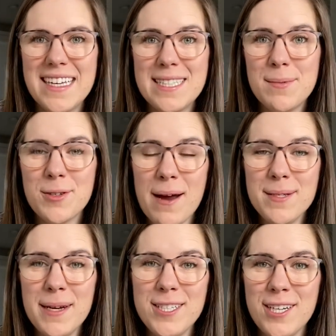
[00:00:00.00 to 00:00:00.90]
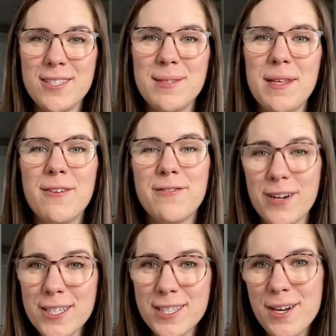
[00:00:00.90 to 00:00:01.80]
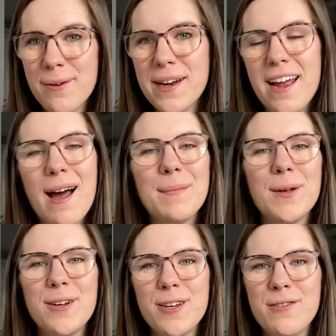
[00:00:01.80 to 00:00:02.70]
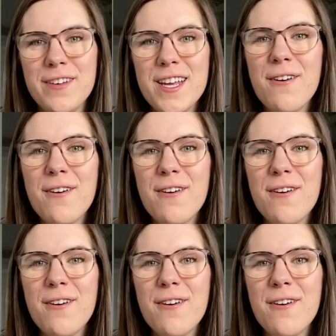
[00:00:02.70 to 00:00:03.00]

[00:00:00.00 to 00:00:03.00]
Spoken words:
Subscribe to my channel to be the first to know when I upload a new video,